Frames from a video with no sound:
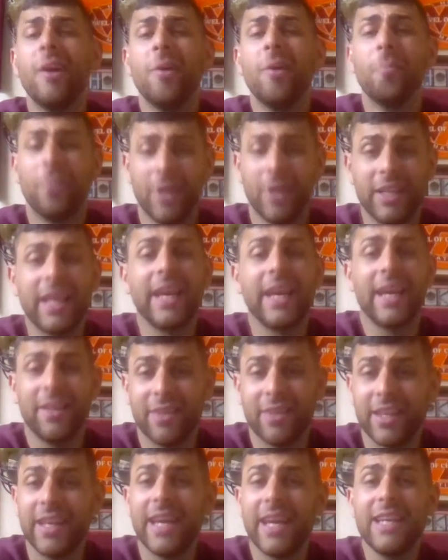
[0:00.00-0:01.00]
But
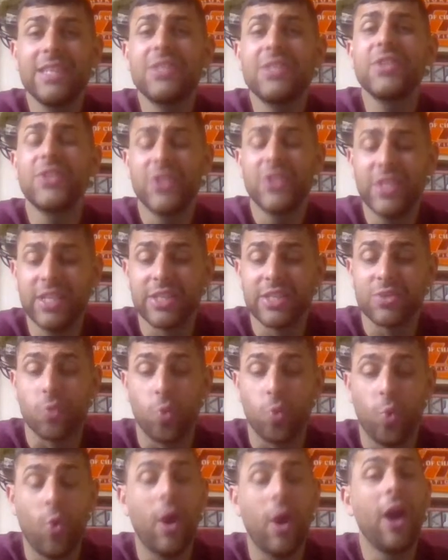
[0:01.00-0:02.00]
the ACC is
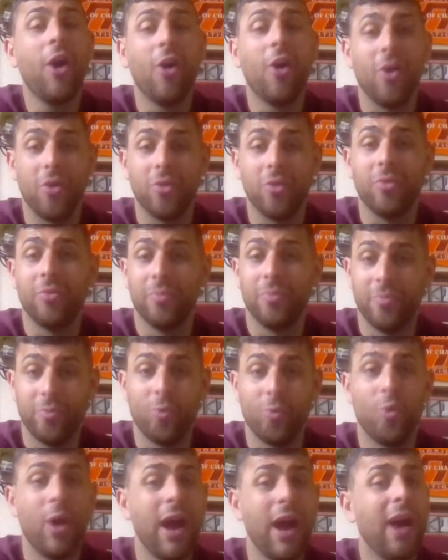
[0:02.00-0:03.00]
well
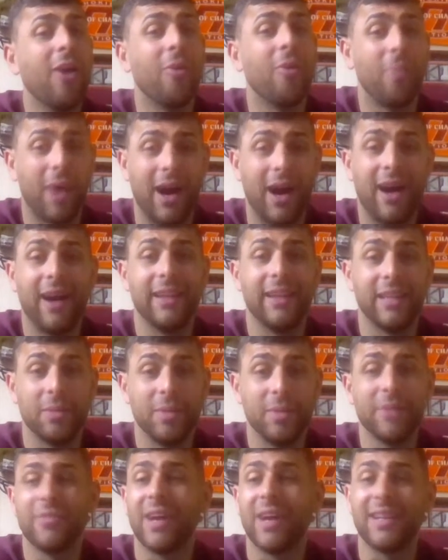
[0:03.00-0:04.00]
behind them,
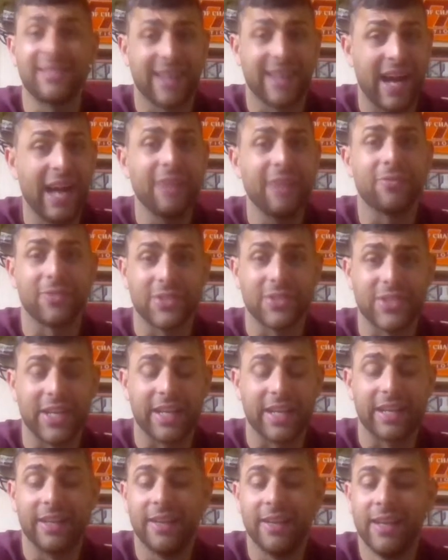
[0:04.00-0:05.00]
if not tied for
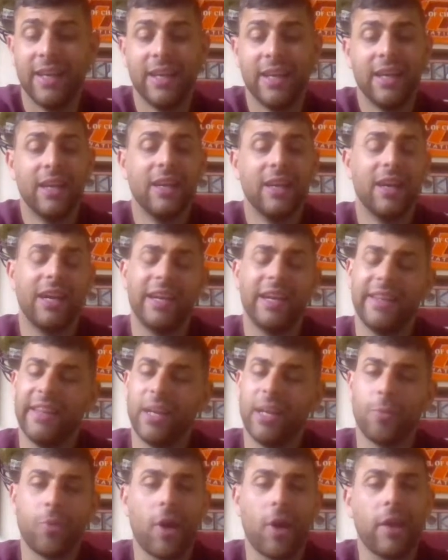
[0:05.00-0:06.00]
second. And
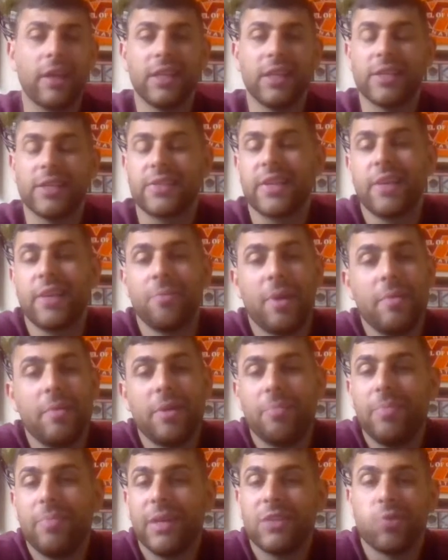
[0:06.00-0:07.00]
then I'm probably going to say maybe the
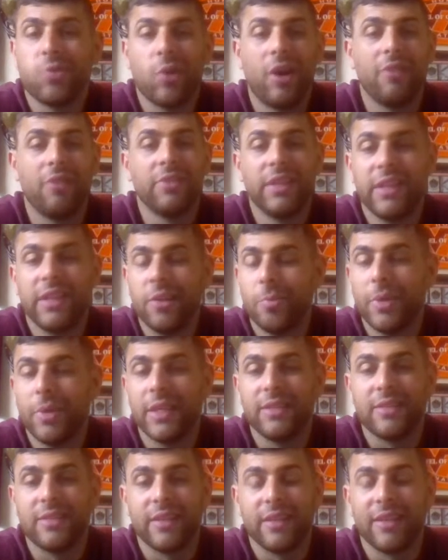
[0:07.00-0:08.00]
Big 12 and then the
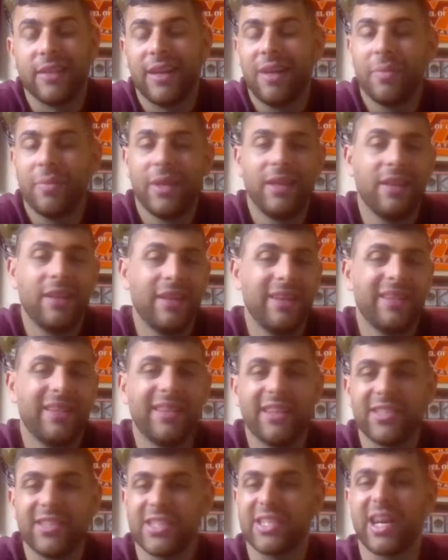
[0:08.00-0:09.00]
Big 10. I mean,
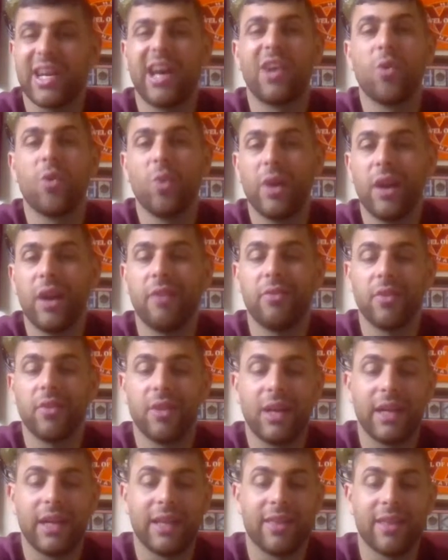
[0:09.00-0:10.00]
they're just kind of whatever.
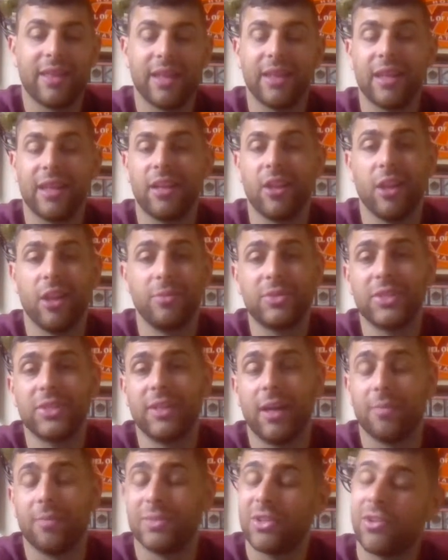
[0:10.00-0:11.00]
I think that Clemson,
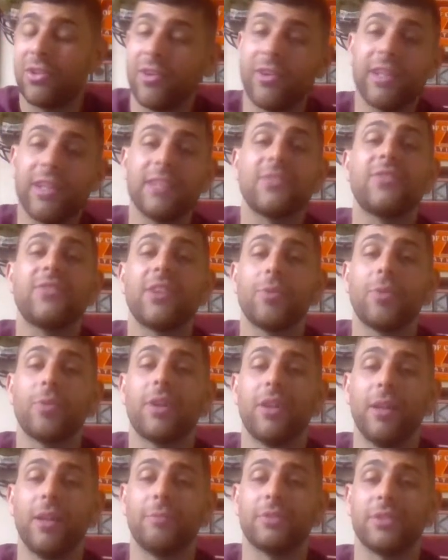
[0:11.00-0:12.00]
I'm still going to stick with
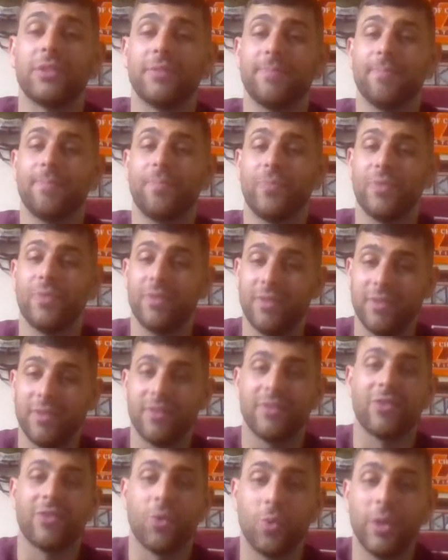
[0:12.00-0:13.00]
Clemson
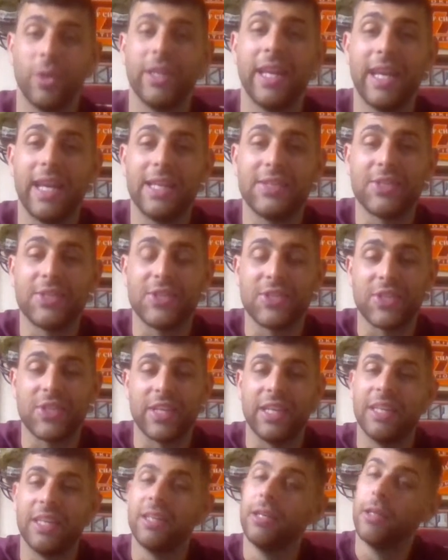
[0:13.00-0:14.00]
to win the
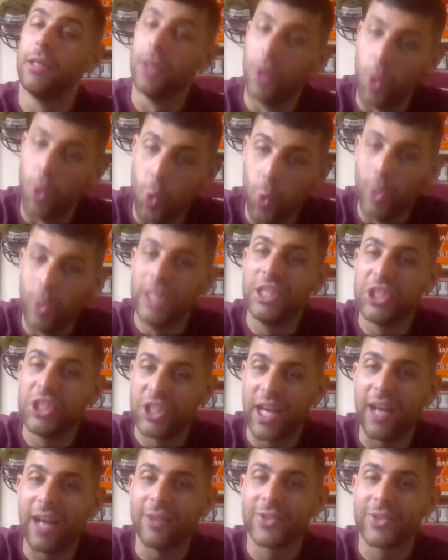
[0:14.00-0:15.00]
ACC. We
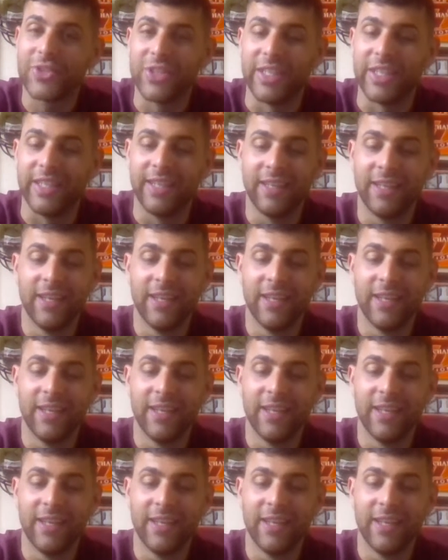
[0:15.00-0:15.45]
shall see.